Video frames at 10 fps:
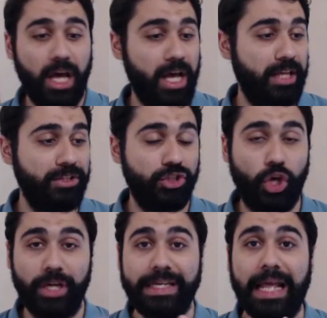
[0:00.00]
and
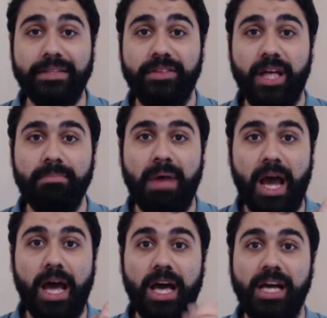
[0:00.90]
connect them
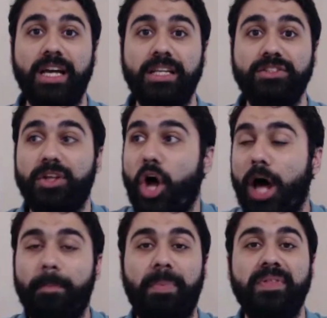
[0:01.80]
and
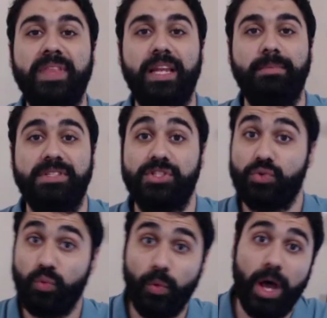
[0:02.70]
open the limits.
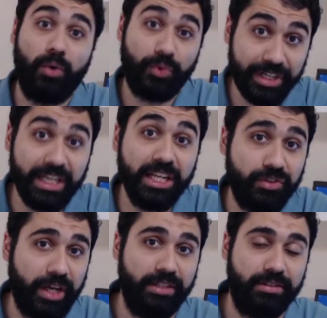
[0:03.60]
Wow, really
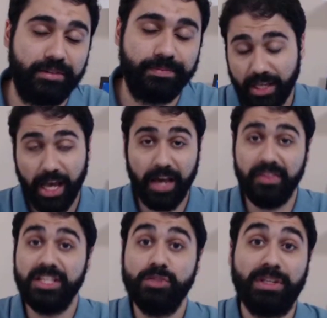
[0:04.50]
great. And
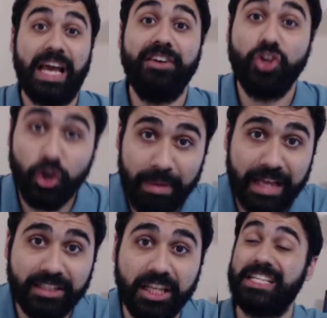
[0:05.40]
this is what I
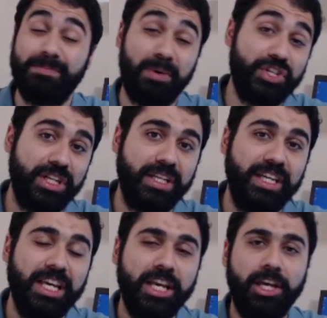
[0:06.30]
recommend,
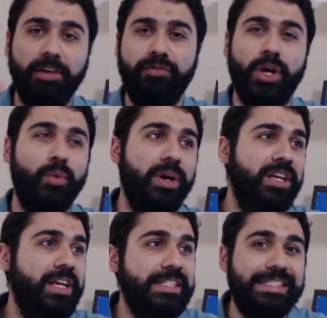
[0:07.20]
especially if you are
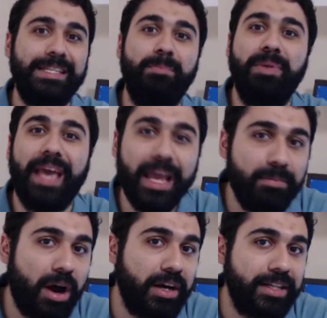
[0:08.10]
working in CPA
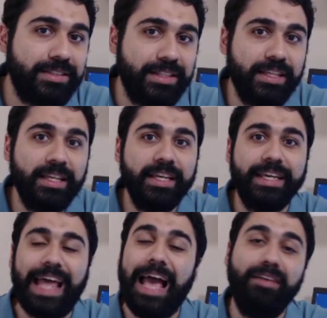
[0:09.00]
marketing,
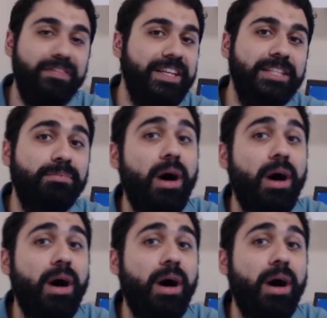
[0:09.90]
in affiliate